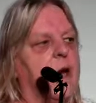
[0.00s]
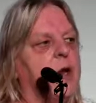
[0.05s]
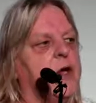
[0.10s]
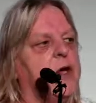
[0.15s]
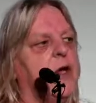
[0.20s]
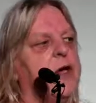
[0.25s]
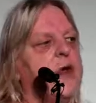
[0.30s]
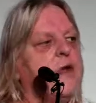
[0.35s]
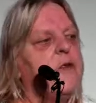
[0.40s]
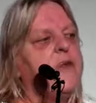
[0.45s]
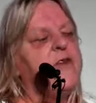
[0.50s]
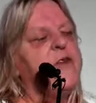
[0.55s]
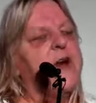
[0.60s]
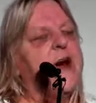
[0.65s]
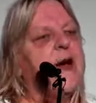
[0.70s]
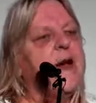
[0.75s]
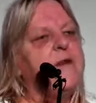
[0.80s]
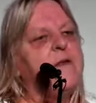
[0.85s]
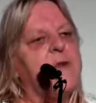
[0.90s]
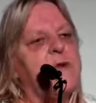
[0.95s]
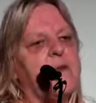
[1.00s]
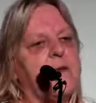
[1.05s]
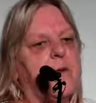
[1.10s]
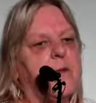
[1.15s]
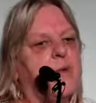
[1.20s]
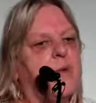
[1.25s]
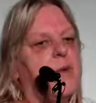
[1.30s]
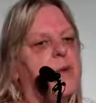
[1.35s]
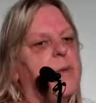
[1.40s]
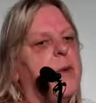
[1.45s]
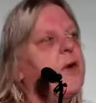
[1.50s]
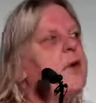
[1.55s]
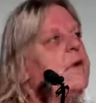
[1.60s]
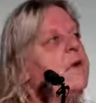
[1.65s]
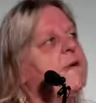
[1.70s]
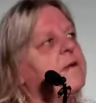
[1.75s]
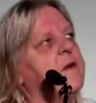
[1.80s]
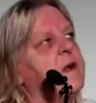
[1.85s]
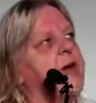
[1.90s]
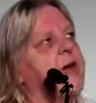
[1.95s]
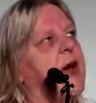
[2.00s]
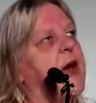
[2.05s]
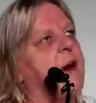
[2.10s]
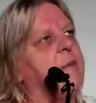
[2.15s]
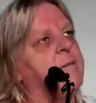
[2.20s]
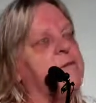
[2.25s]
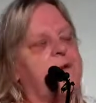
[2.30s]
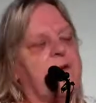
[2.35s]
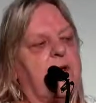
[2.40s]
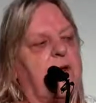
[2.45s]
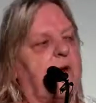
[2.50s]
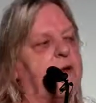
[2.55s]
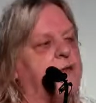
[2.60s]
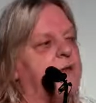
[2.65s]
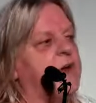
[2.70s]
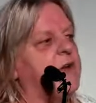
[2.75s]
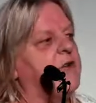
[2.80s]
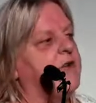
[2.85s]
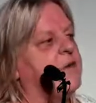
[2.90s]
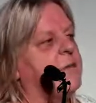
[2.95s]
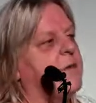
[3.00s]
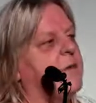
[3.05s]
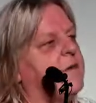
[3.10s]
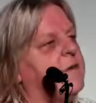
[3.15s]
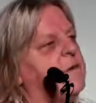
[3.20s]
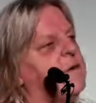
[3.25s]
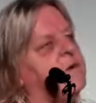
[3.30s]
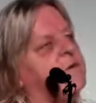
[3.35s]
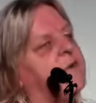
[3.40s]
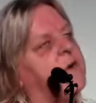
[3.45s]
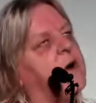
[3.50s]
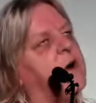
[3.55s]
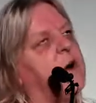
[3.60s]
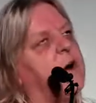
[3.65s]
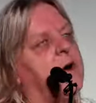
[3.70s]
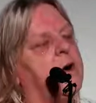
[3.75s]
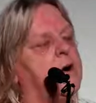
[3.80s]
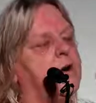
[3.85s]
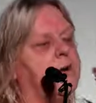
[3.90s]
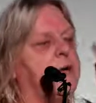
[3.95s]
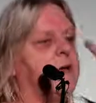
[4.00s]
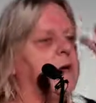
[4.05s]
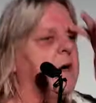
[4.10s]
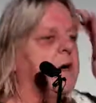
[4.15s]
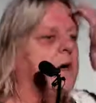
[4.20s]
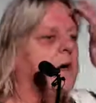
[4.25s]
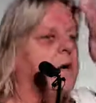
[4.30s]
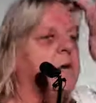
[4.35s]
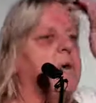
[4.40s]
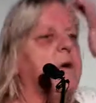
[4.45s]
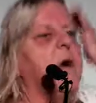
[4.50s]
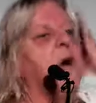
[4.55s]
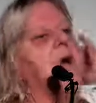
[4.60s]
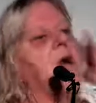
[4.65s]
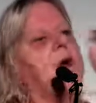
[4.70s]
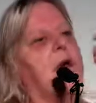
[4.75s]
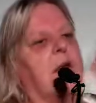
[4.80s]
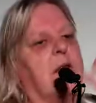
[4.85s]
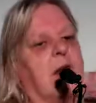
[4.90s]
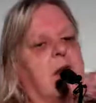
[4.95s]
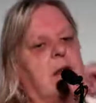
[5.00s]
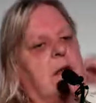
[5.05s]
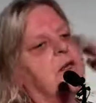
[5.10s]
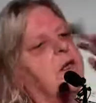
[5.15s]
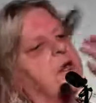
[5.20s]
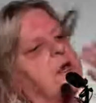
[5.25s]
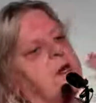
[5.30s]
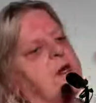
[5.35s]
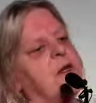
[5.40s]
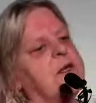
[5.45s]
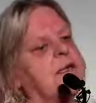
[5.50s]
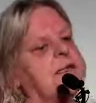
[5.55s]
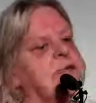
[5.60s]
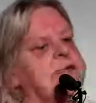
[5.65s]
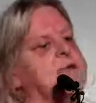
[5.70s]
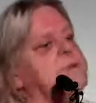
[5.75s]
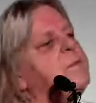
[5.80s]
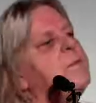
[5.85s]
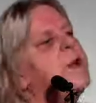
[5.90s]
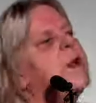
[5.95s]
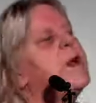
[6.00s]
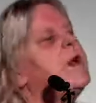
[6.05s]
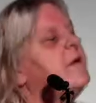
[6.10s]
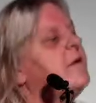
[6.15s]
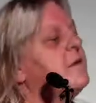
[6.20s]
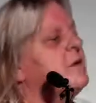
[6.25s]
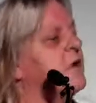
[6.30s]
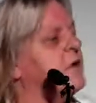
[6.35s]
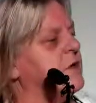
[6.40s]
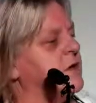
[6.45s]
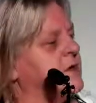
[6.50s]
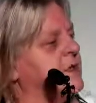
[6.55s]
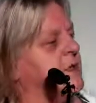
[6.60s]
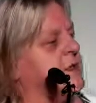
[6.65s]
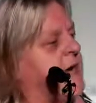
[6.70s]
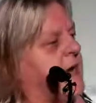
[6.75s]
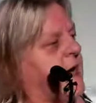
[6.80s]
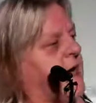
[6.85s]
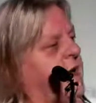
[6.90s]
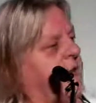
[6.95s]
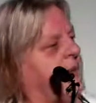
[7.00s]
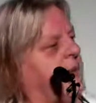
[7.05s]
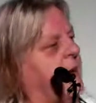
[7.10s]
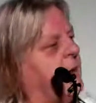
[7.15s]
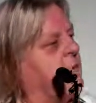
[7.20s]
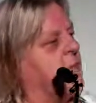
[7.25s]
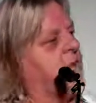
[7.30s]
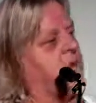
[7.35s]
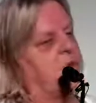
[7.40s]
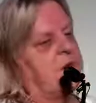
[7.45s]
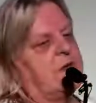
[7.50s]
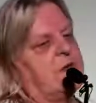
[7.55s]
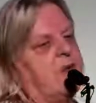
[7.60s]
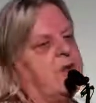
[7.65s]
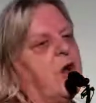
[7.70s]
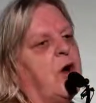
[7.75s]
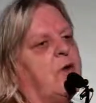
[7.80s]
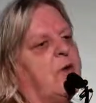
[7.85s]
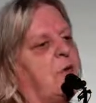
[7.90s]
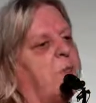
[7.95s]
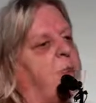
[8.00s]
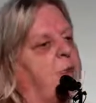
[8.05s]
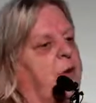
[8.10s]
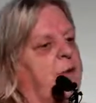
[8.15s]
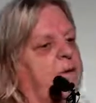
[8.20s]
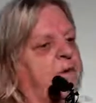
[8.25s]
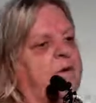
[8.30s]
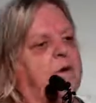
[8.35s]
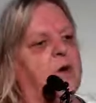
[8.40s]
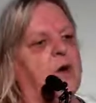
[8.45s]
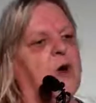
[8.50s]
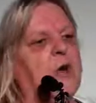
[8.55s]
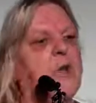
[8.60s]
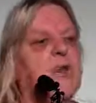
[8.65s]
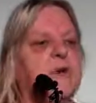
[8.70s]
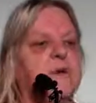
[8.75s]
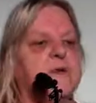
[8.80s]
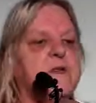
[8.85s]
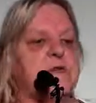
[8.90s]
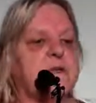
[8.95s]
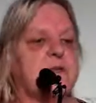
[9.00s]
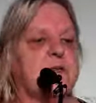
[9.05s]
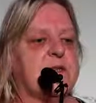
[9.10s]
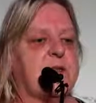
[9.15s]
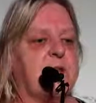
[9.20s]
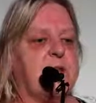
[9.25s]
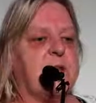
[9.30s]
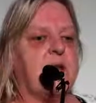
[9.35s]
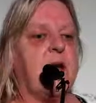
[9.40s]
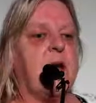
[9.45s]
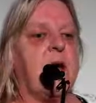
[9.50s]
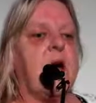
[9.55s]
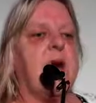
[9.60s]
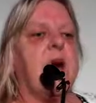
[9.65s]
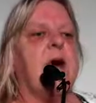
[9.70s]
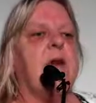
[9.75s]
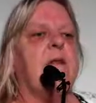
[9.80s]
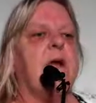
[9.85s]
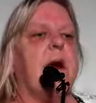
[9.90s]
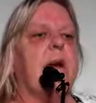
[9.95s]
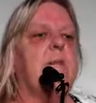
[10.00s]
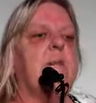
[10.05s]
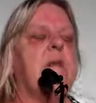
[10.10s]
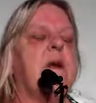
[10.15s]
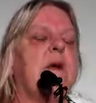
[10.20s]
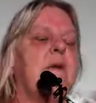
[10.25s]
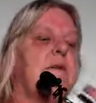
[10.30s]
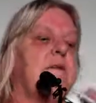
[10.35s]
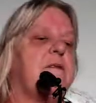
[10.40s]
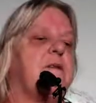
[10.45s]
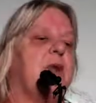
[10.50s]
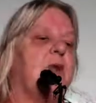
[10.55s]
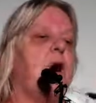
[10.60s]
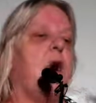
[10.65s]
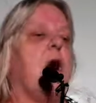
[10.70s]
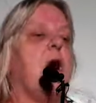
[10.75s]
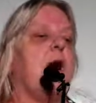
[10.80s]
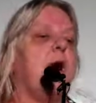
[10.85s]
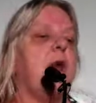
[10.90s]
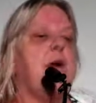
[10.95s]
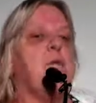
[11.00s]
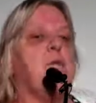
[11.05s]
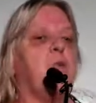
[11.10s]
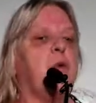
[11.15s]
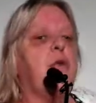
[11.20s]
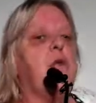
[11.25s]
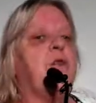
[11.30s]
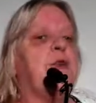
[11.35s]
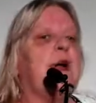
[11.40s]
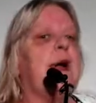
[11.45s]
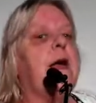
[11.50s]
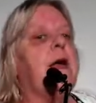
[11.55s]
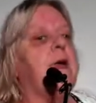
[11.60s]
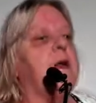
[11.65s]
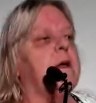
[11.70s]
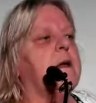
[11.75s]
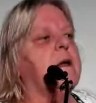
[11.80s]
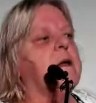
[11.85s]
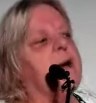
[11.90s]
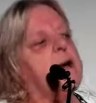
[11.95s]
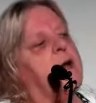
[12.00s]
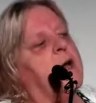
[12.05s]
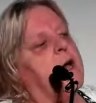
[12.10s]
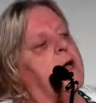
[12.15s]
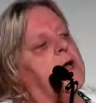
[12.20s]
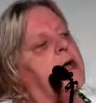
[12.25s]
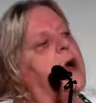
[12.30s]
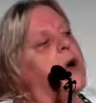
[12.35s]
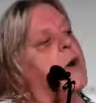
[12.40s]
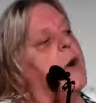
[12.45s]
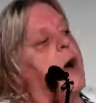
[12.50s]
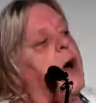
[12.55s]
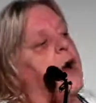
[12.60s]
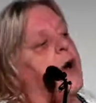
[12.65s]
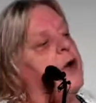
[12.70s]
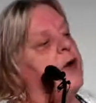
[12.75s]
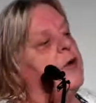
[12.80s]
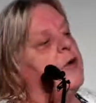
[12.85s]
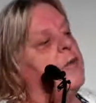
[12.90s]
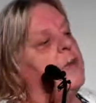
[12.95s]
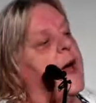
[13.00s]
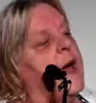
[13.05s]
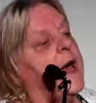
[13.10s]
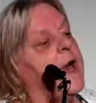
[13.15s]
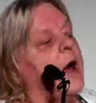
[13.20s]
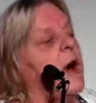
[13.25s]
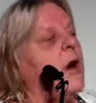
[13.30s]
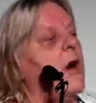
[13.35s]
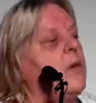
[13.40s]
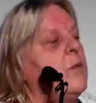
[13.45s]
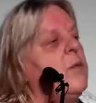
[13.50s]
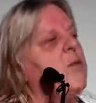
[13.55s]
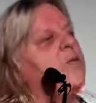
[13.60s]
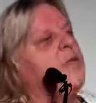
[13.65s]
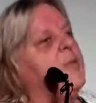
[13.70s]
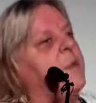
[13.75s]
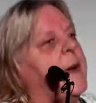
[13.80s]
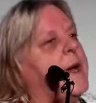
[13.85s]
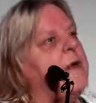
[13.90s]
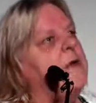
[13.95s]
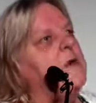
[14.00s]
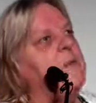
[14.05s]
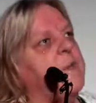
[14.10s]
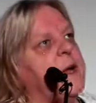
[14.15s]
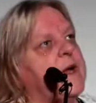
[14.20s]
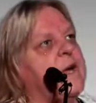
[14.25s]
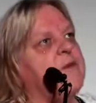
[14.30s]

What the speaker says: You know, the day that the person comes and I think to myself, oh no, you know, just please not today, that would not the person I want to see. That means that I will then go home and I will spend a bit